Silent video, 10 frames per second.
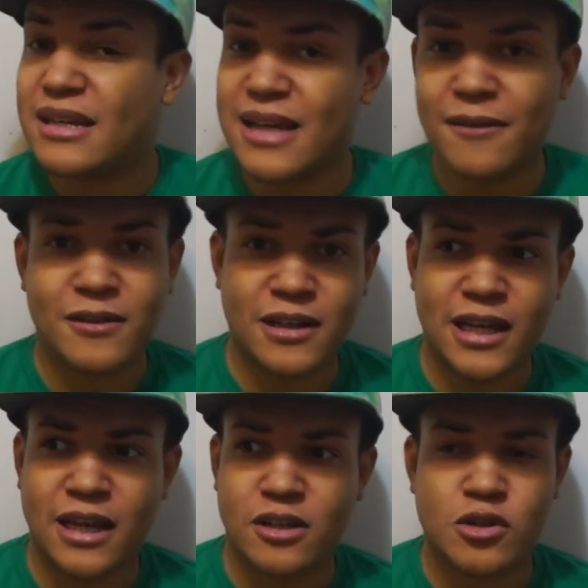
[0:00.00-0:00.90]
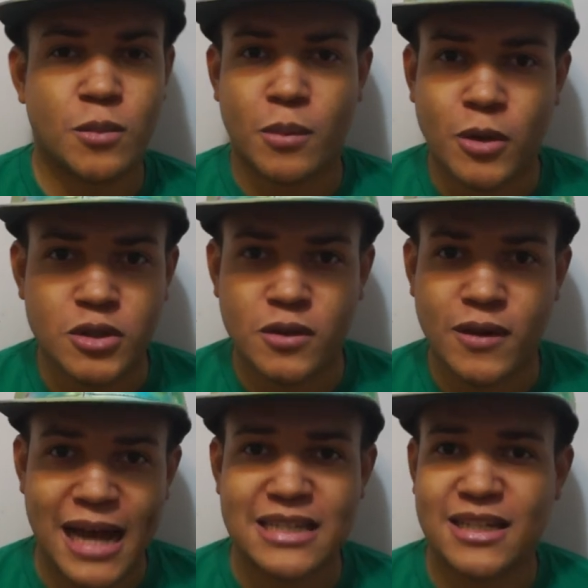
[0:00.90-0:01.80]
definitely super
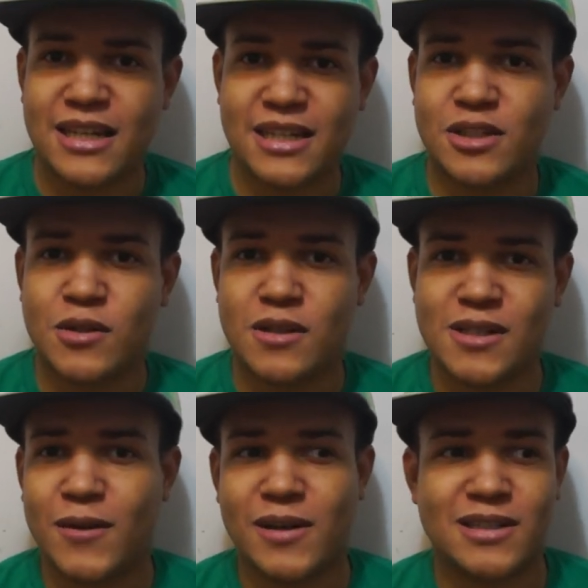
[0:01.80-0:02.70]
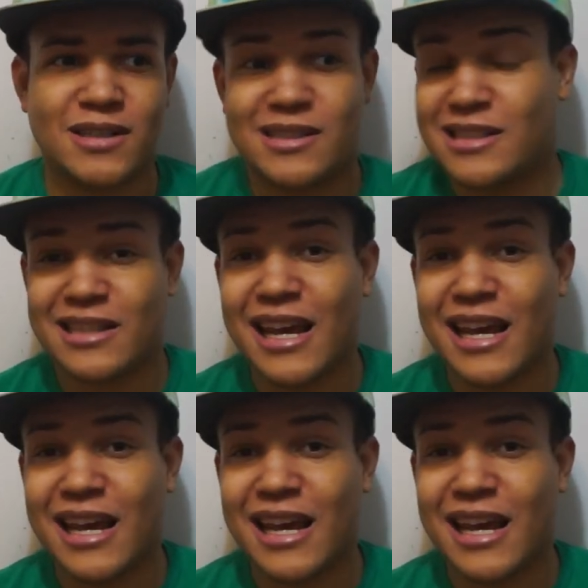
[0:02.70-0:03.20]
emotional as an ending to the series, because